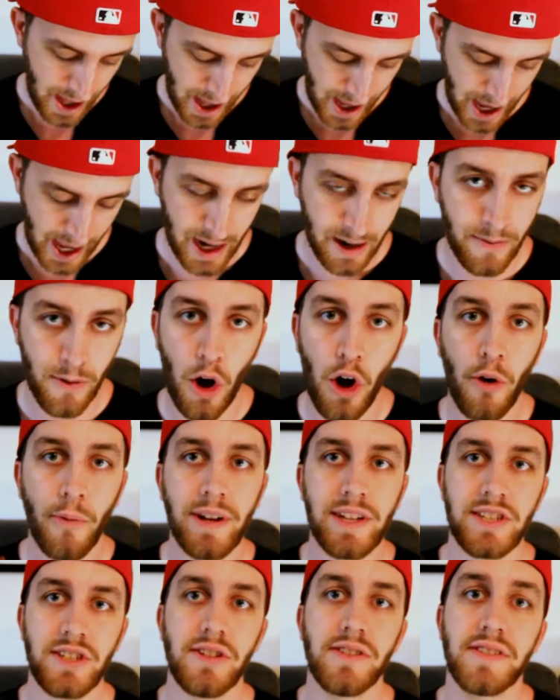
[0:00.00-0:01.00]
And I've
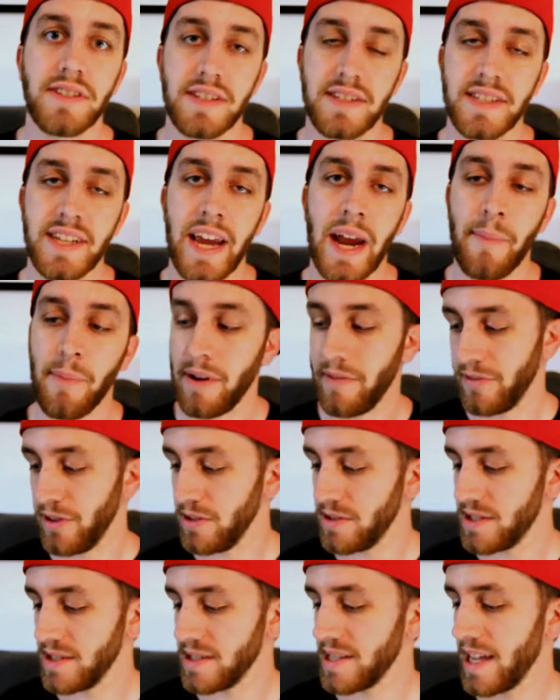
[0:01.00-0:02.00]
always used this camera. I've
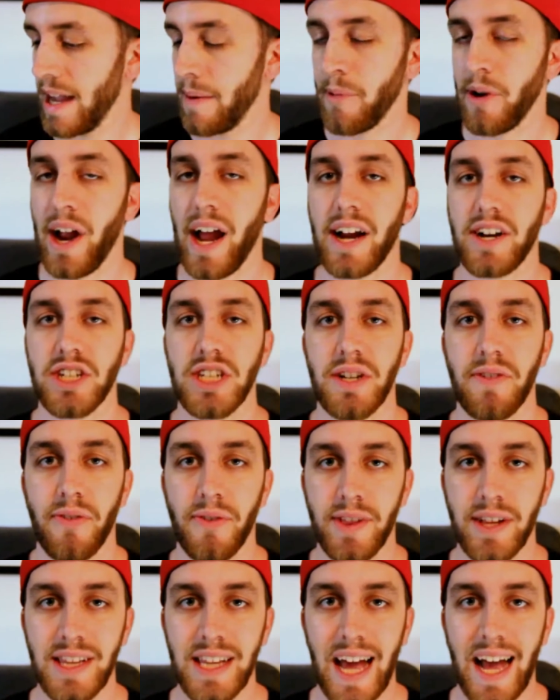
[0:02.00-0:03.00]
used this camera actually for
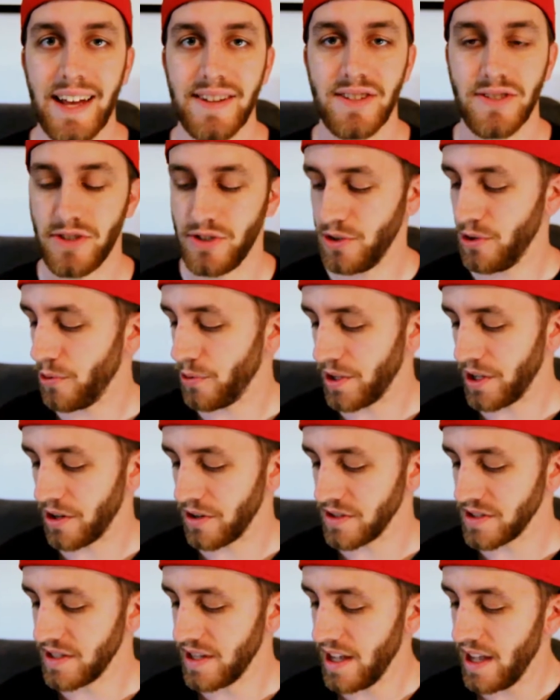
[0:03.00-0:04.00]
the last 2
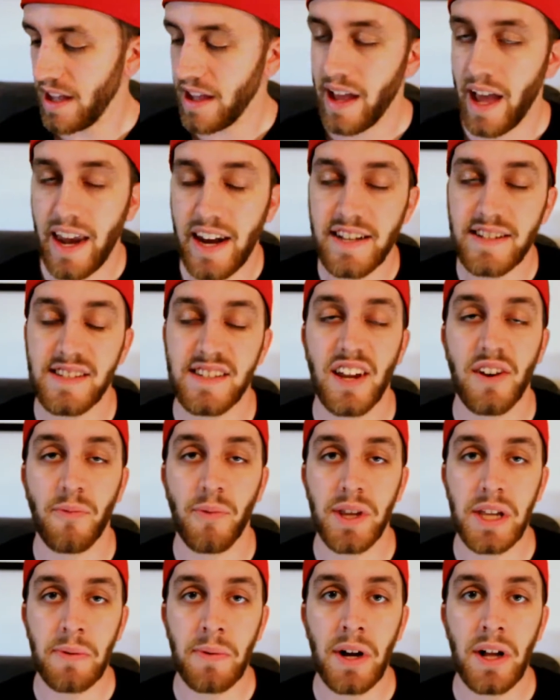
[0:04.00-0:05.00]
years, and it's done
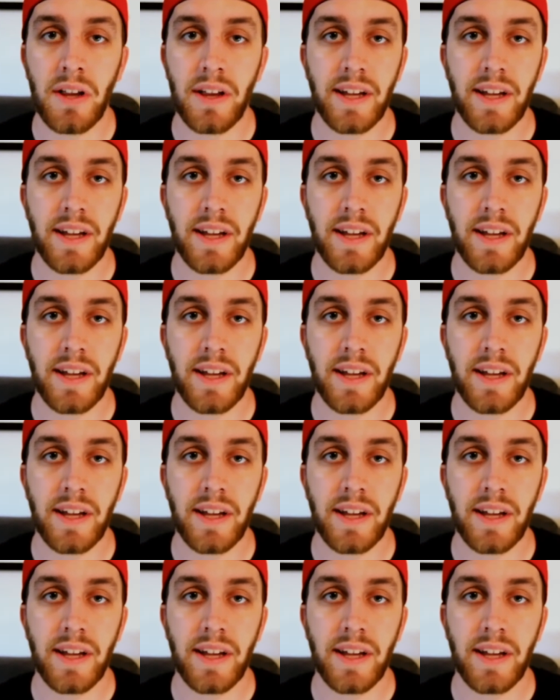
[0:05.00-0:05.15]
really well.